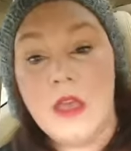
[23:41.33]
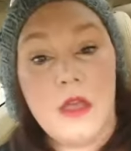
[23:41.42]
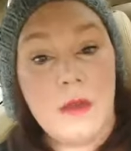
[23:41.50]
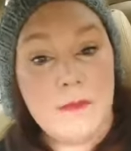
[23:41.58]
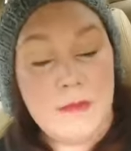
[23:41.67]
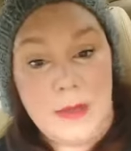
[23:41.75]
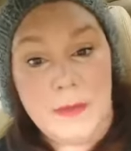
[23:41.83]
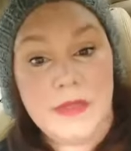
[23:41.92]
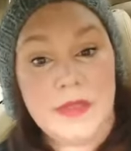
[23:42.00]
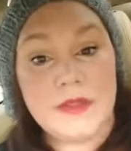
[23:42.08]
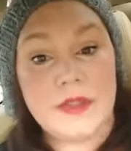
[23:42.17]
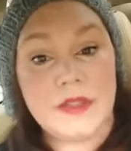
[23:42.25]
maybe
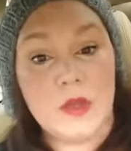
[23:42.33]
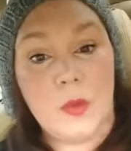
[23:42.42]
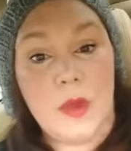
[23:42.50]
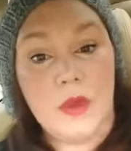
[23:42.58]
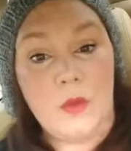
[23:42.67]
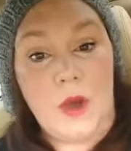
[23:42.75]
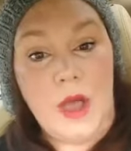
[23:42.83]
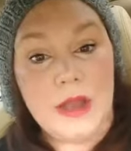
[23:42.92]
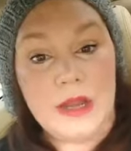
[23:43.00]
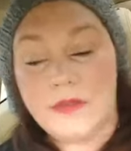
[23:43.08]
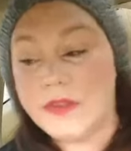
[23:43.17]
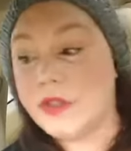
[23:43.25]
this is the right one.
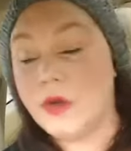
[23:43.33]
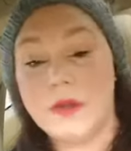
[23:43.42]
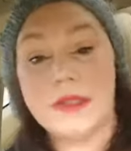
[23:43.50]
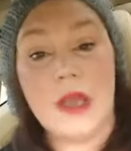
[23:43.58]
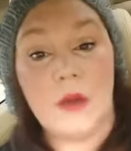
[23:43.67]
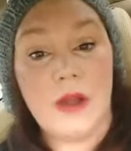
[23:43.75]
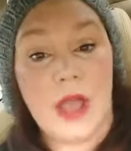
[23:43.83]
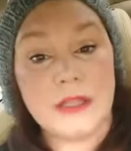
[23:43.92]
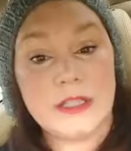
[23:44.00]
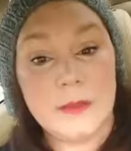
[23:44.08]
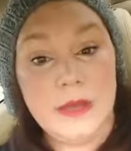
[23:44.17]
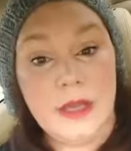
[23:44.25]
If it turns out not
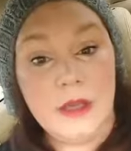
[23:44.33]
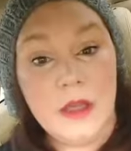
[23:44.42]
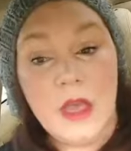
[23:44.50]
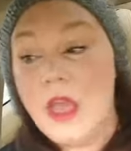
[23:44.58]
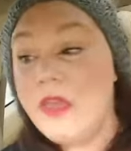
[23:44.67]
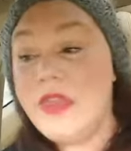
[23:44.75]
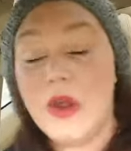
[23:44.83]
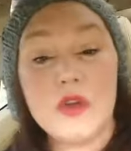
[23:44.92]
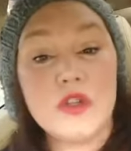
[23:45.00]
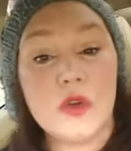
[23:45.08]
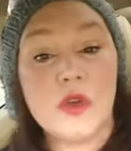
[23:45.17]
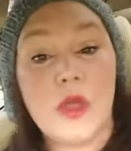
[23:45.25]
to be, there's
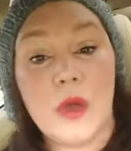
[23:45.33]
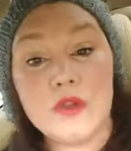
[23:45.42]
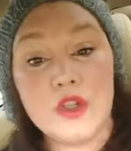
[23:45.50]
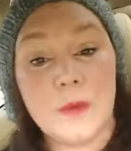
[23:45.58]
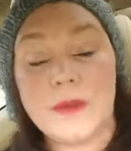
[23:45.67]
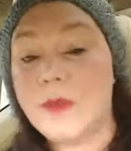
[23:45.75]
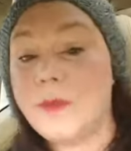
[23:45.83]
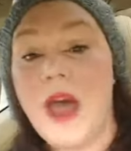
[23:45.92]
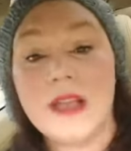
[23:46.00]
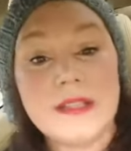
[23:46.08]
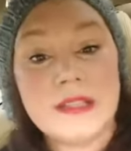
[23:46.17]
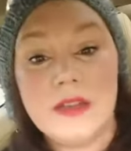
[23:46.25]
your closure, but the
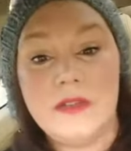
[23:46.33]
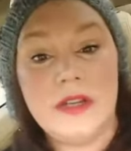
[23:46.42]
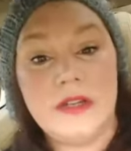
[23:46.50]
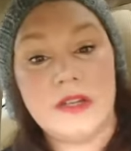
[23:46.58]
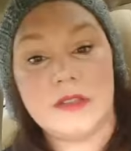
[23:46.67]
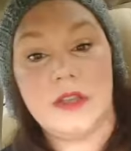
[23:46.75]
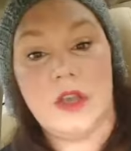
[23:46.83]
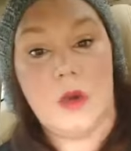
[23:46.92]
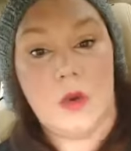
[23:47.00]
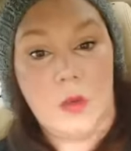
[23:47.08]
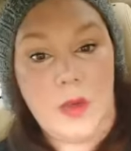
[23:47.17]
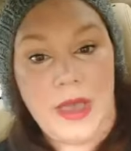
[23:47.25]
positivity doesn't go
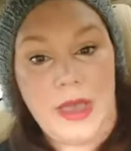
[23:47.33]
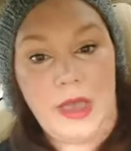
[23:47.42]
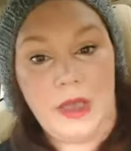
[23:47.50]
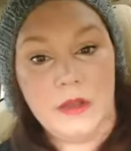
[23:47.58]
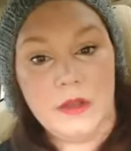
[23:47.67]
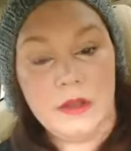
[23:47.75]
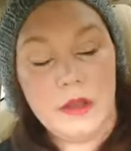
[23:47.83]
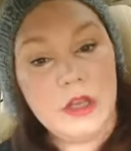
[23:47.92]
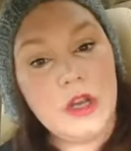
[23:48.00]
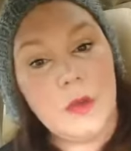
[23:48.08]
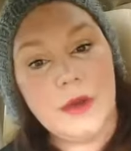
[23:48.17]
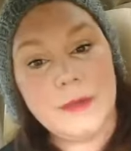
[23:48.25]
away. You
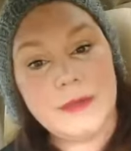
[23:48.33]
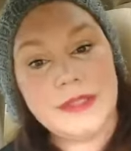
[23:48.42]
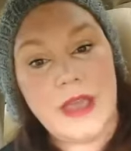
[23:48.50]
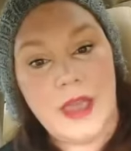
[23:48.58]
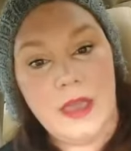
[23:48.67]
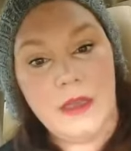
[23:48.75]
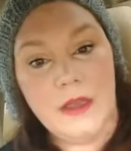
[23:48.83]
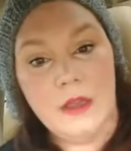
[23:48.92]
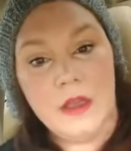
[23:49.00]
know what I'm saying?